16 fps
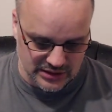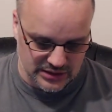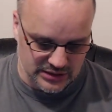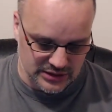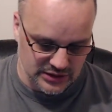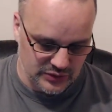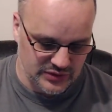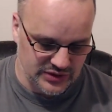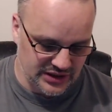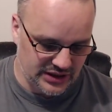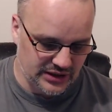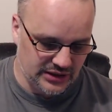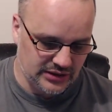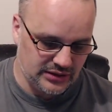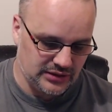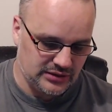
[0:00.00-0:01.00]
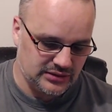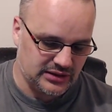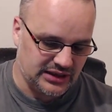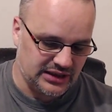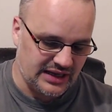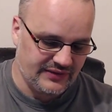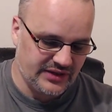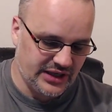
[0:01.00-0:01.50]
using the
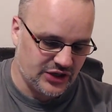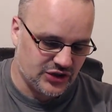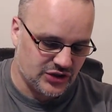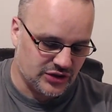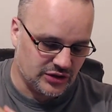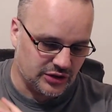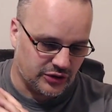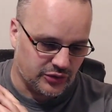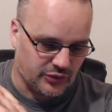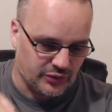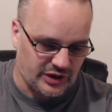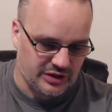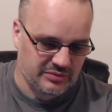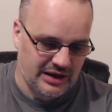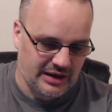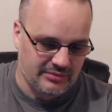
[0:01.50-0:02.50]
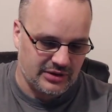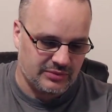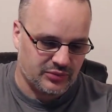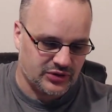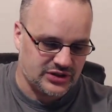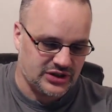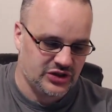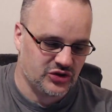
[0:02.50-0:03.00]
navigation on a grid map at
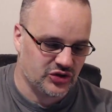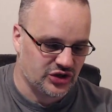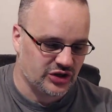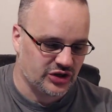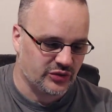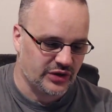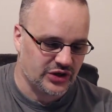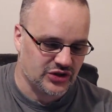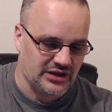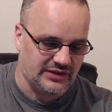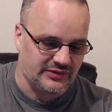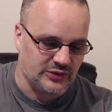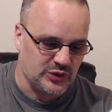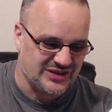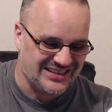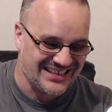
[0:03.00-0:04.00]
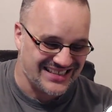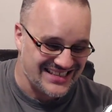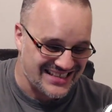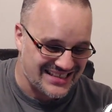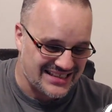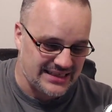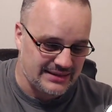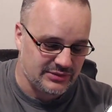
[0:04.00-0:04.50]
procedure generation level doesn't
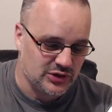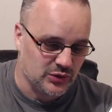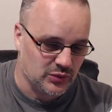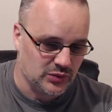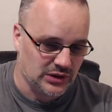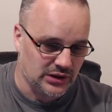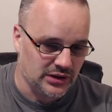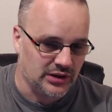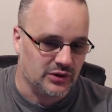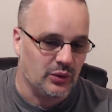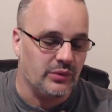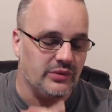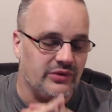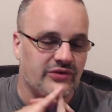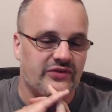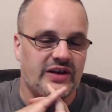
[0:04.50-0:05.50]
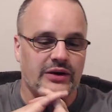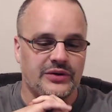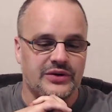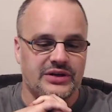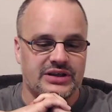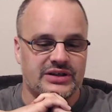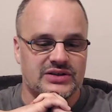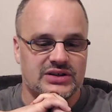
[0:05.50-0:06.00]
seem to work. What we found
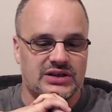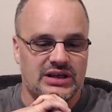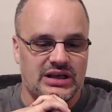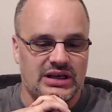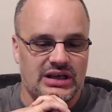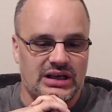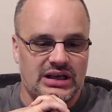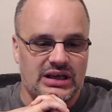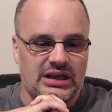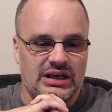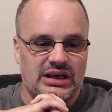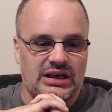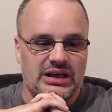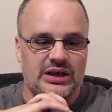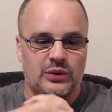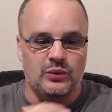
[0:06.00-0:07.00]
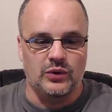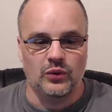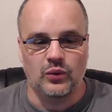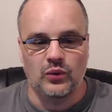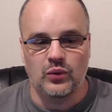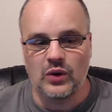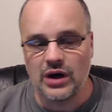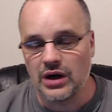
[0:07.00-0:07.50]
is it will
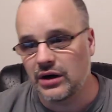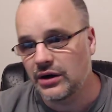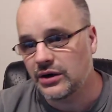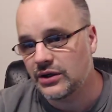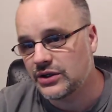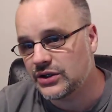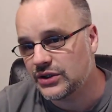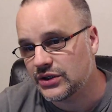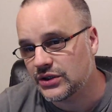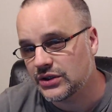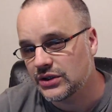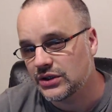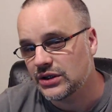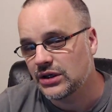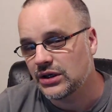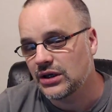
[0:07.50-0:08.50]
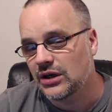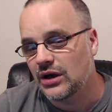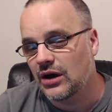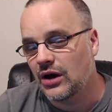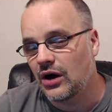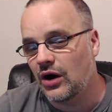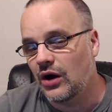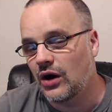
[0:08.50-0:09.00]
work
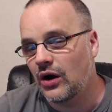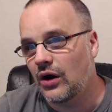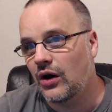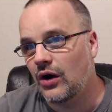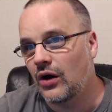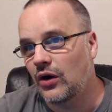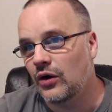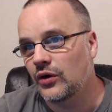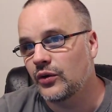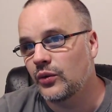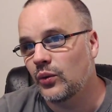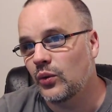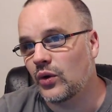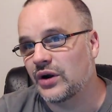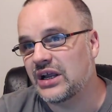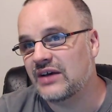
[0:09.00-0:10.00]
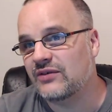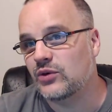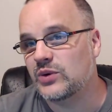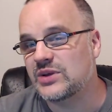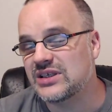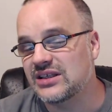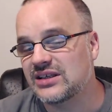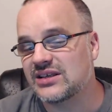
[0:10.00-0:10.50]
on whatever
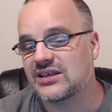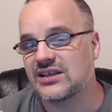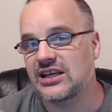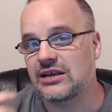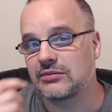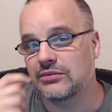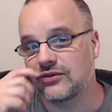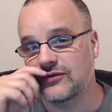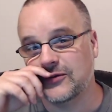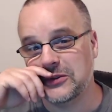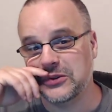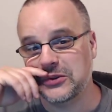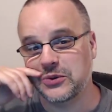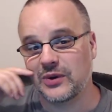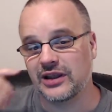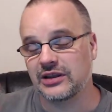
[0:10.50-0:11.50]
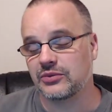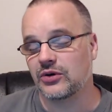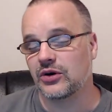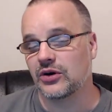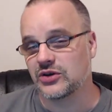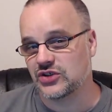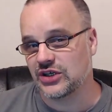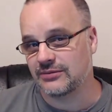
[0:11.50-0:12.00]
was in the scene before you ran the
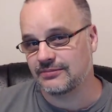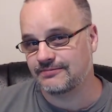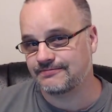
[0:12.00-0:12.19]
procgen.